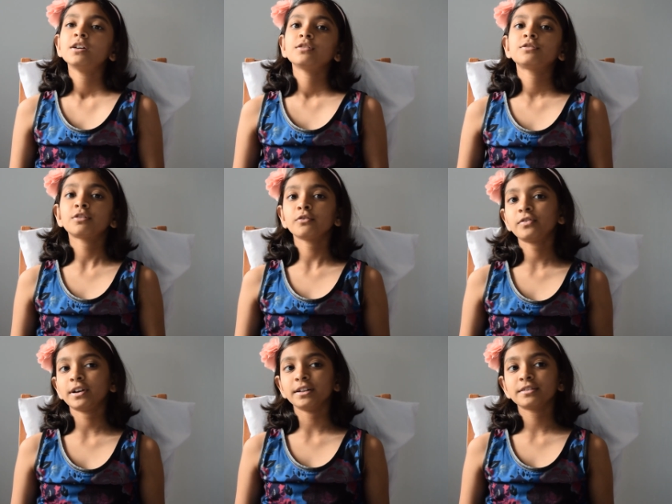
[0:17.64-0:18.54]
So
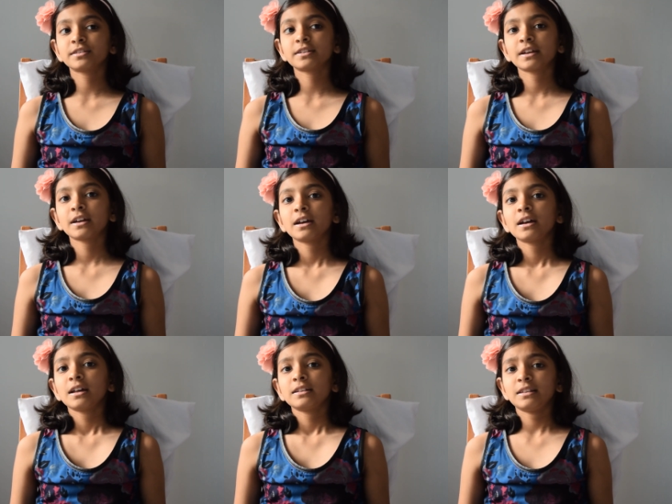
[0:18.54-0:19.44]
first,
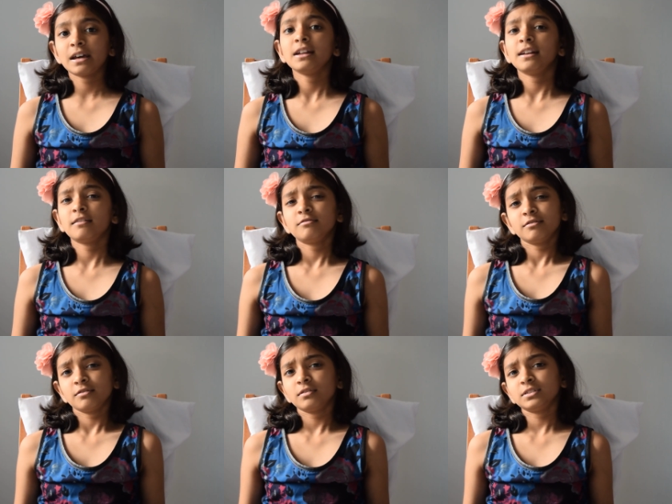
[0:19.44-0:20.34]
there are
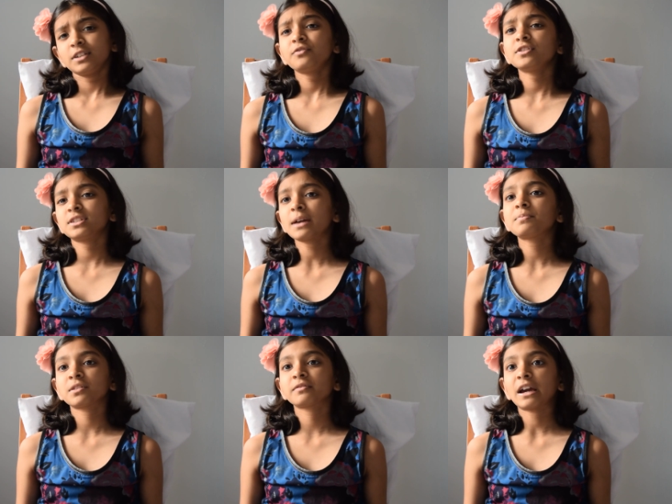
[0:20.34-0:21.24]
different
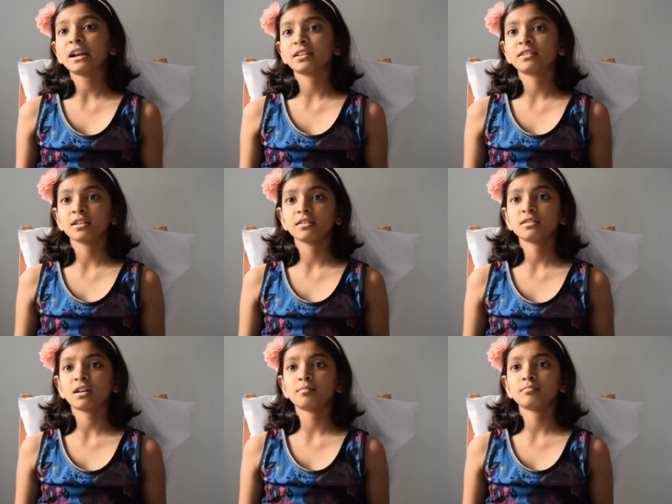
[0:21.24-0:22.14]
types of galaxies,
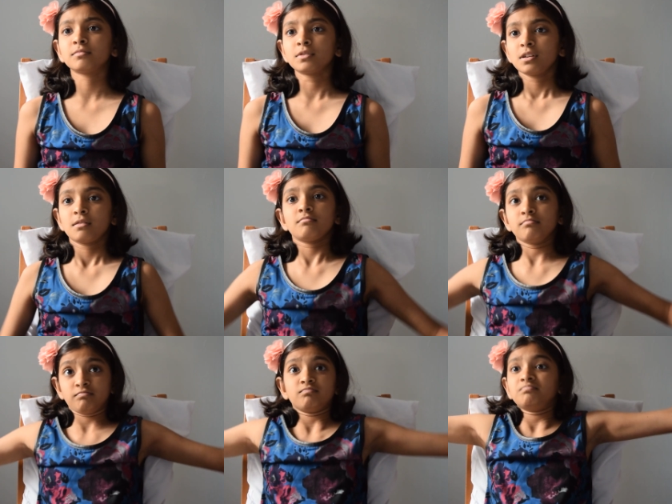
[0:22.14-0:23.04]
some
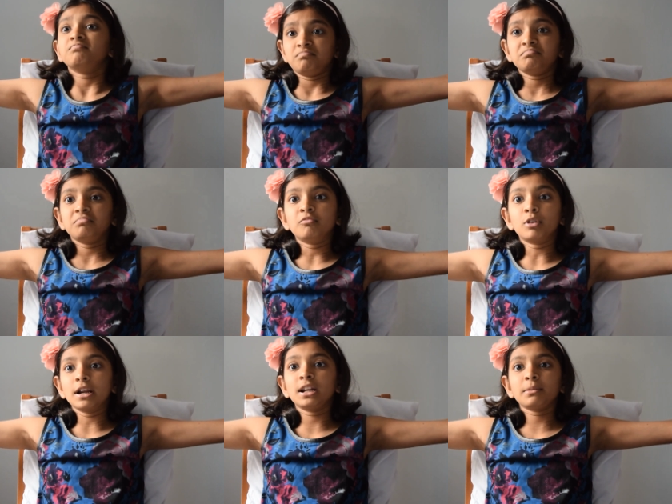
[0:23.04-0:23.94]

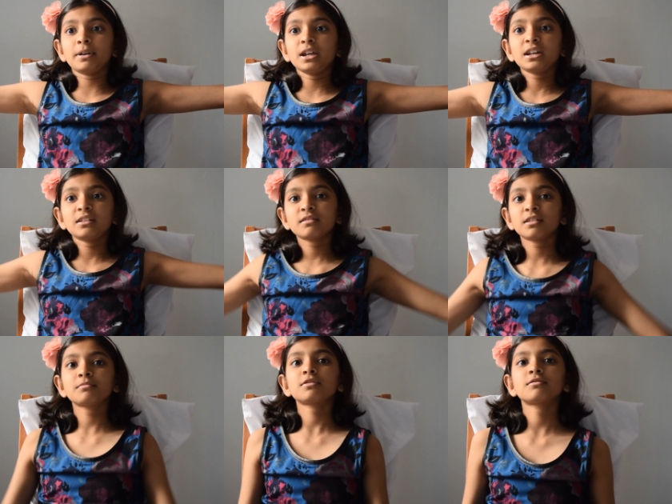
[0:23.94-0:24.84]
really big and
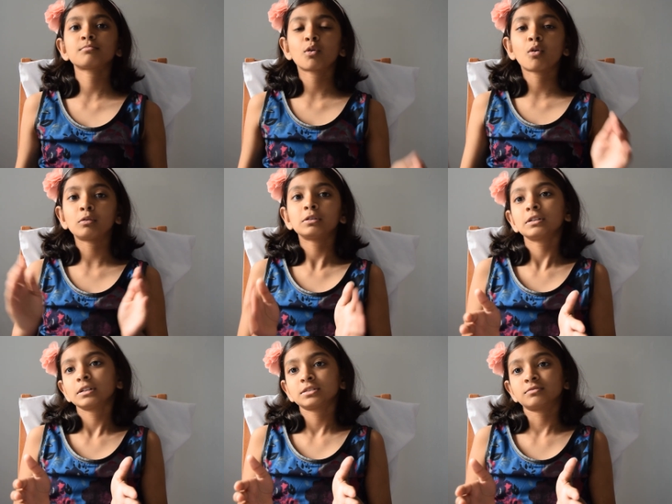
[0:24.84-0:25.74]
some small
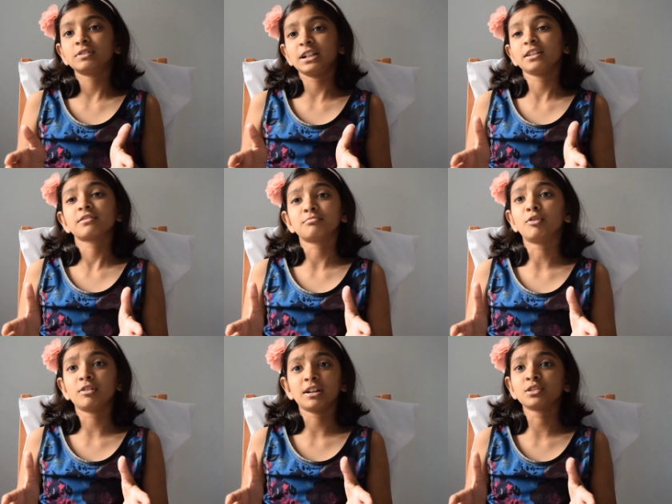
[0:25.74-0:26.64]
really
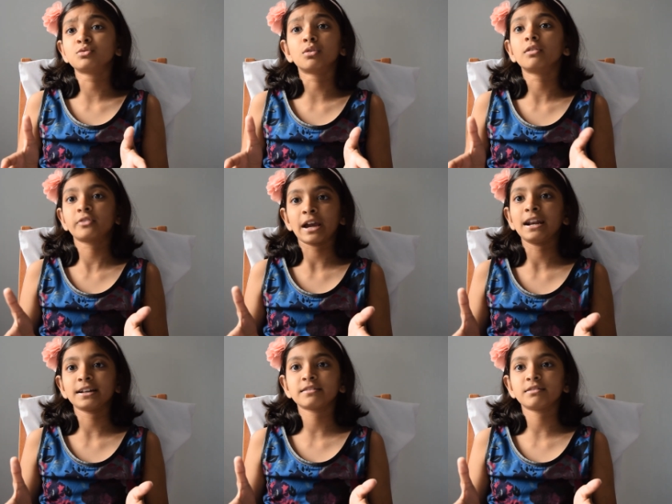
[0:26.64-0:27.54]
small like dwarf
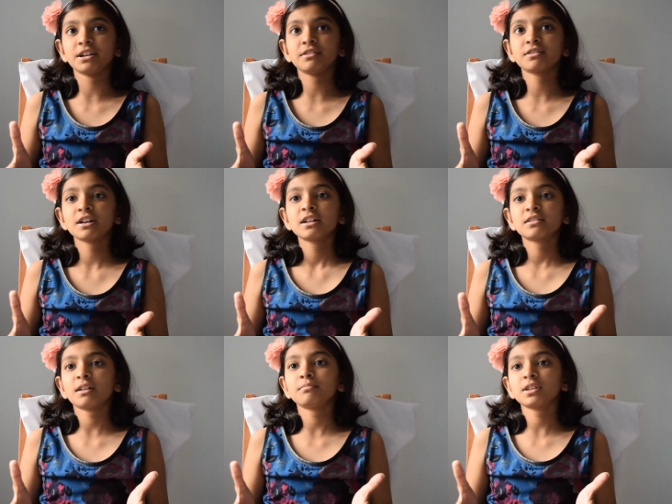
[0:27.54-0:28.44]
galaxies
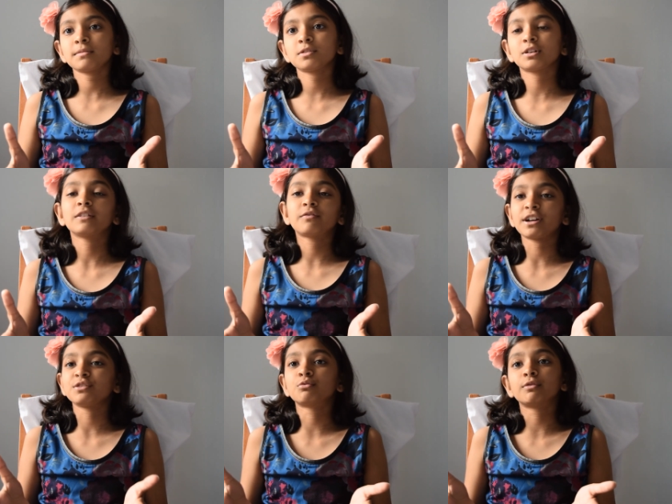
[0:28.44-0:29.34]
sometimes you can
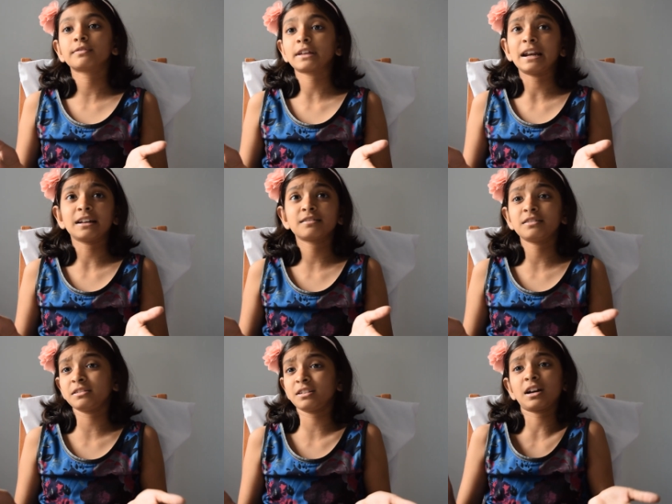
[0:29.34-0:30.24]
find dwarf
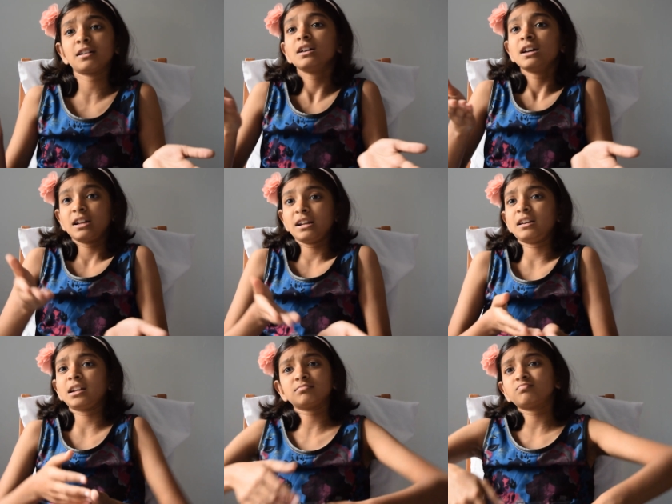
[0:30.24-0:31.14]
galaxies in our
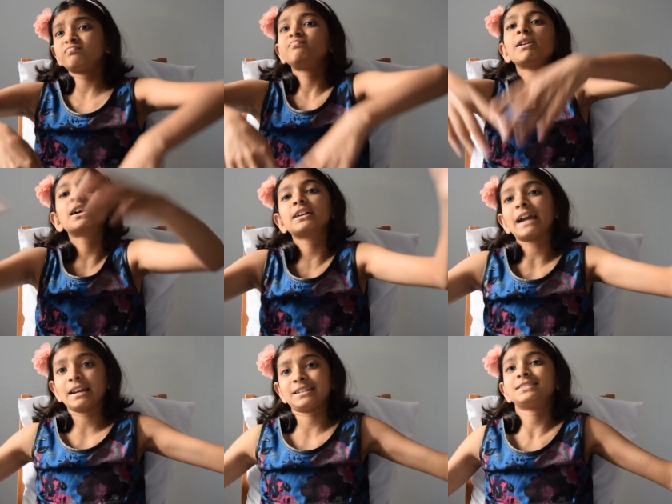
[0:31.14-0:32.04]
in like bigger
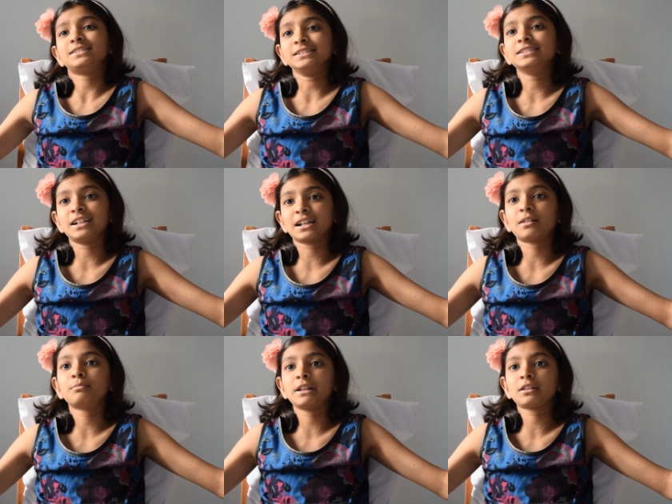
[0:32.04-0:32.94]
galaxies like
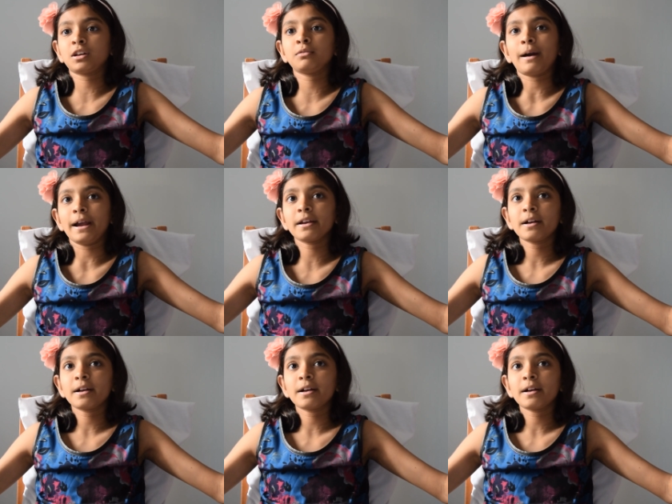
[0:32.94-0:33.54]
a Milky Way,